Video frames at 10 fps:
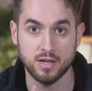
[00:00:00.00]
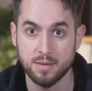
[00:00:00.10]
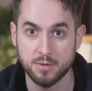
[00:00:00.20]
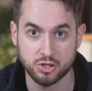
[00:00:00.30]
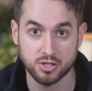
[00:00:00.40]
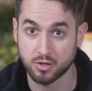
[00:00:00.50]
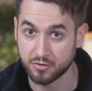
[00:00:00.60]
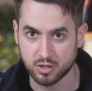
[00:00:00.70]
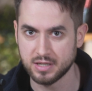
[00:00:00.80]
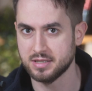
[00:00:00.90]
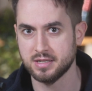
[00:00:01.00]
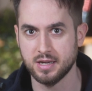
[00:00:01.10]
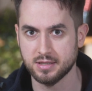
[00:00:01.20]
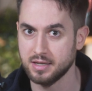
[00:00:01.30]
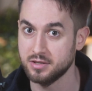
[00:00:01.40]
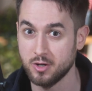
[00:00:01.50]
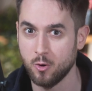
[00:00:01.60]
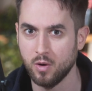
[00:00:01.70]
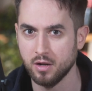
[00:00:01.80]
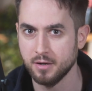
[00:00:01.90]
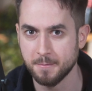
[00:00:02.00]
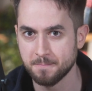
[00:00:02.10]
images of your listings, and so on.